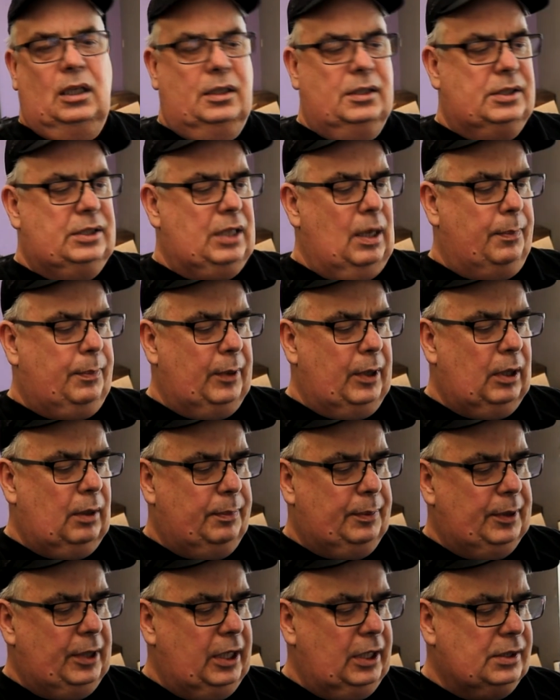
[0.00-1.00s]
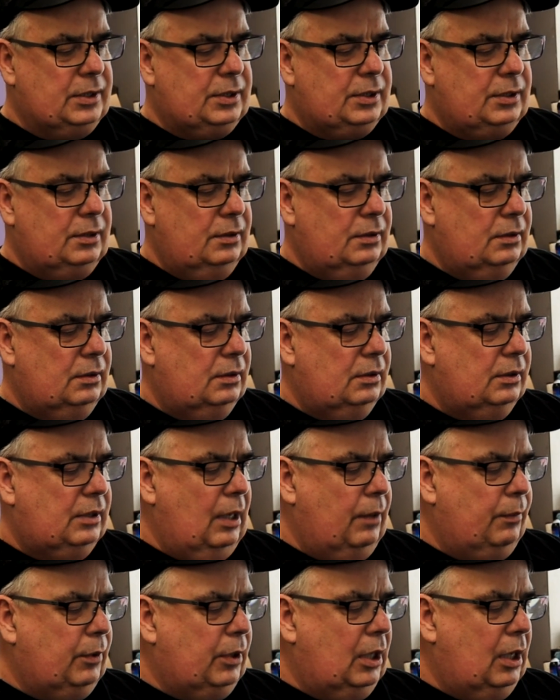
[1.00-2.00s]
separator plates
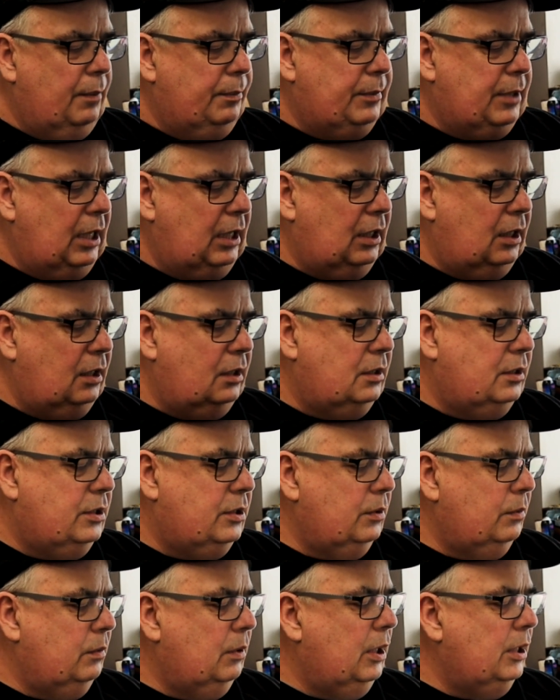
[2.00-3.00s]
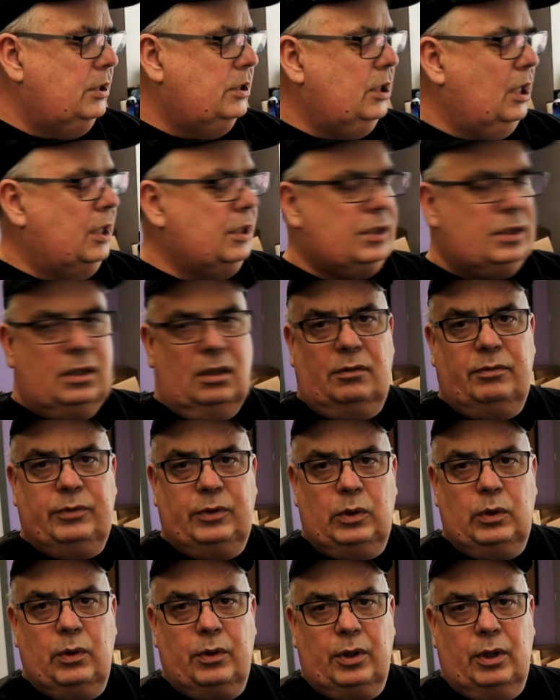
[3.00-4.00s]
that were updated to adjust a
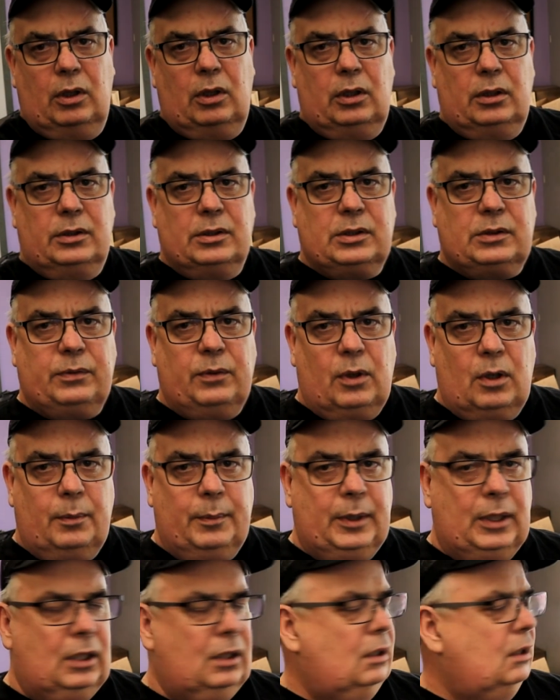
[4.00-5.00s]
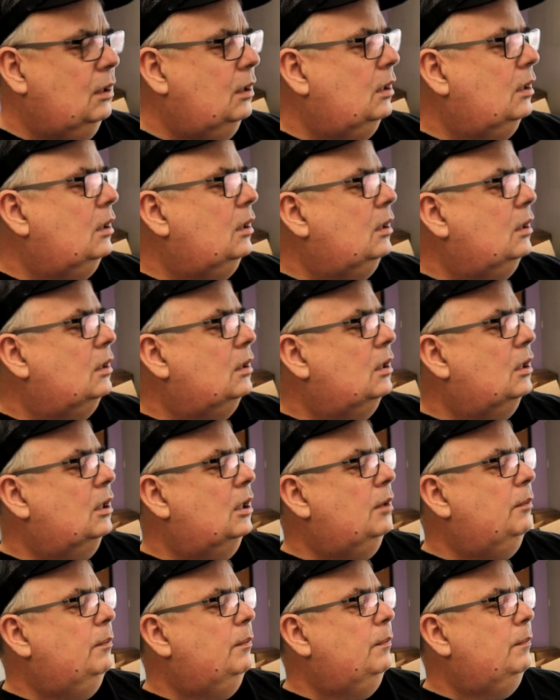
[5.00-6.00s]
few of the holes for me,
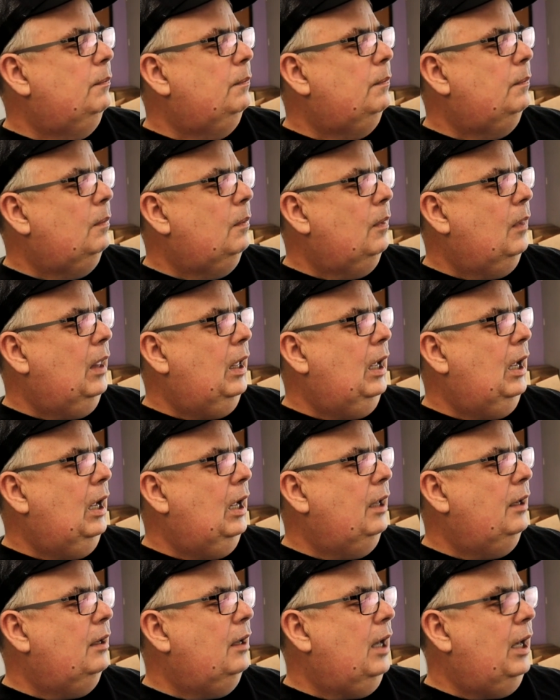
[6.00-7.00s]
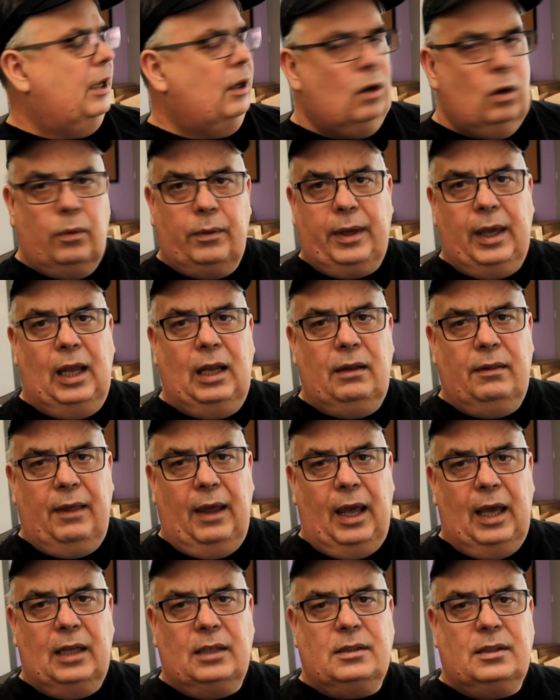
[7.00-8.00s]
and I okayed
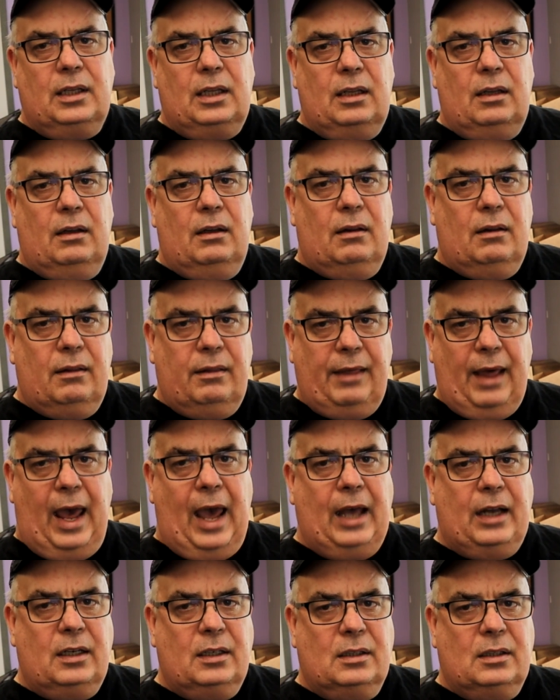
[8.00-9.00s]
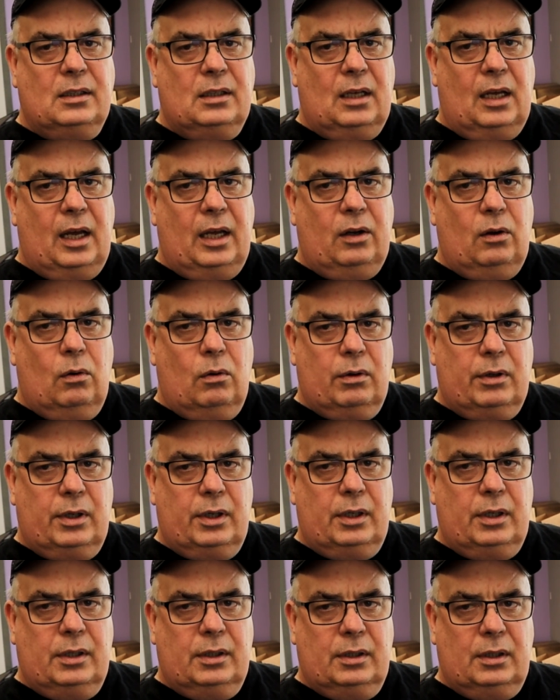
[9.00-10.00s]
that, and that I
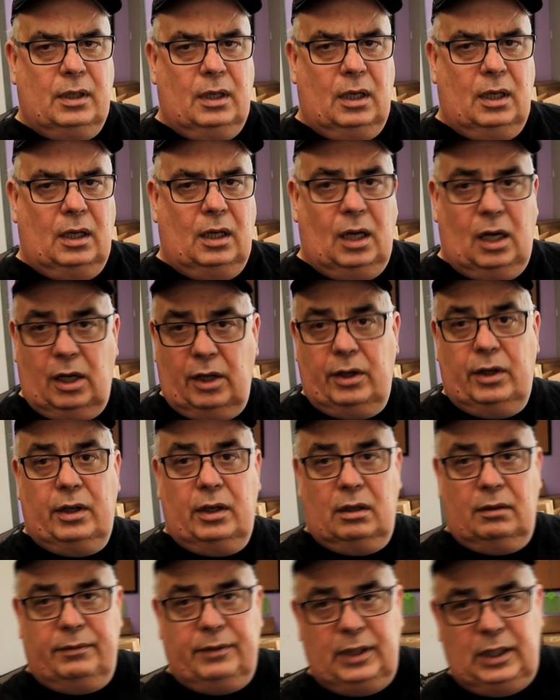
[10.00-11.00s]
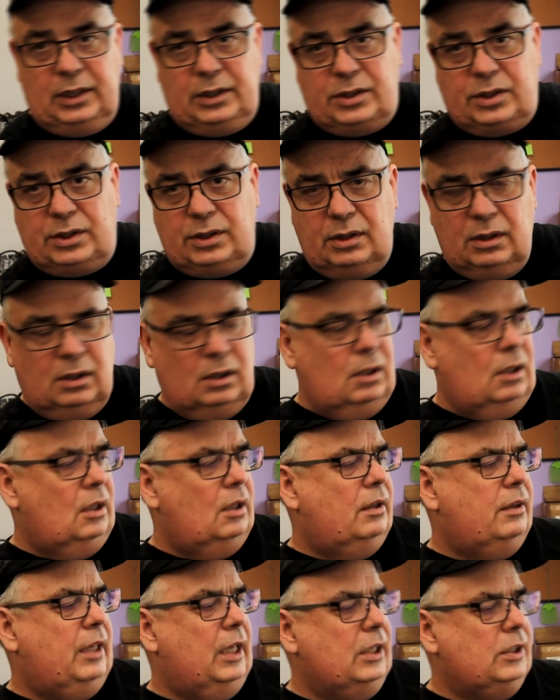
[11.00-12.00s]
ordered 100 of each.
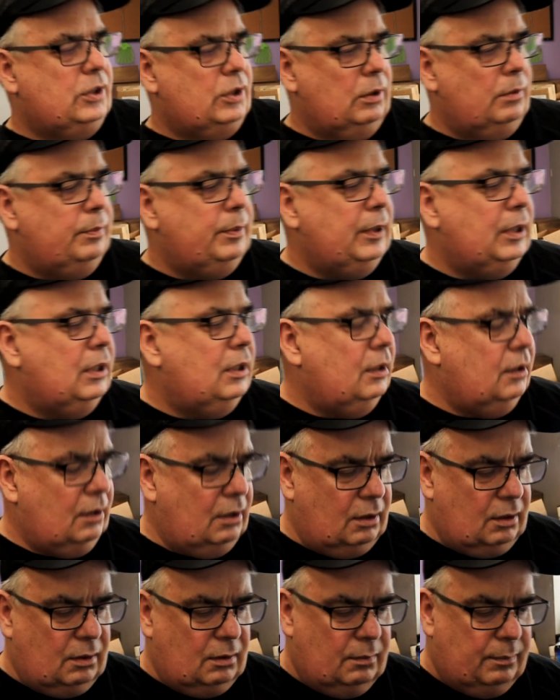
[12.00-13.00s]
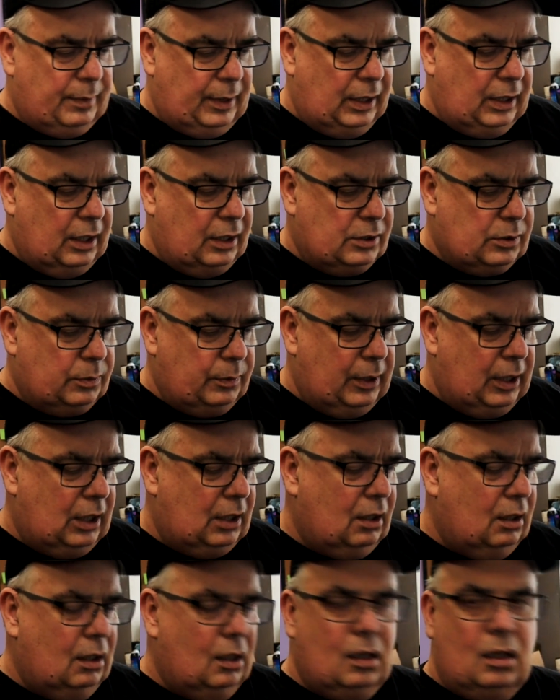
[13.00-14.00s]
That should be here by next
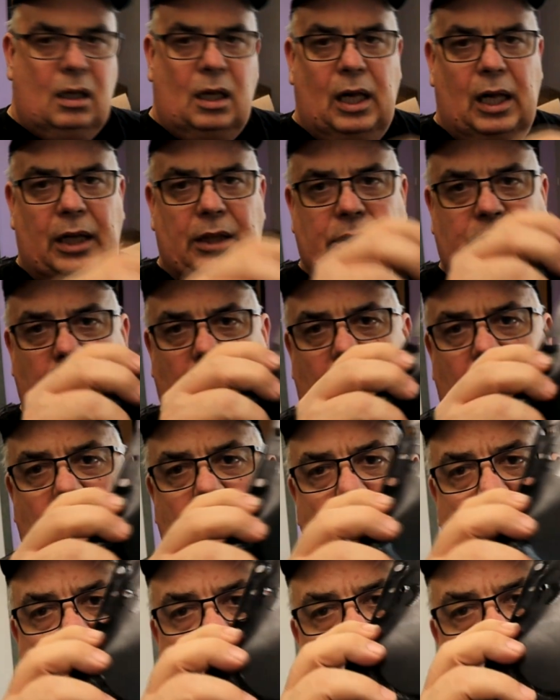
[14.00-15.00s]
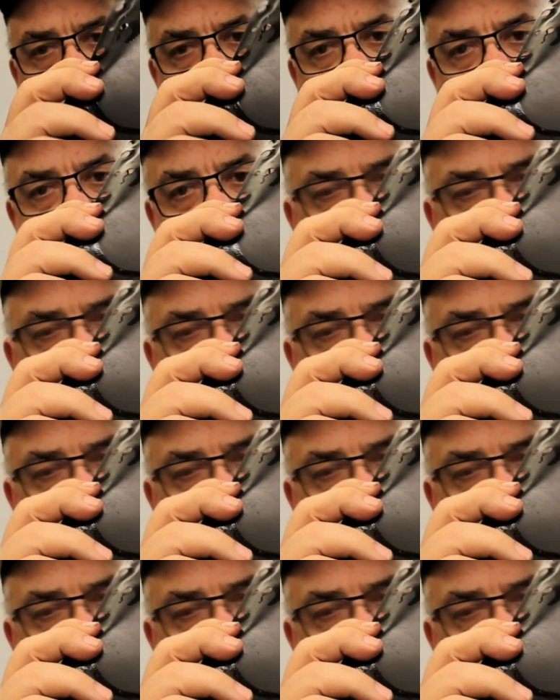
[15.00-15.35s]
week. Also, the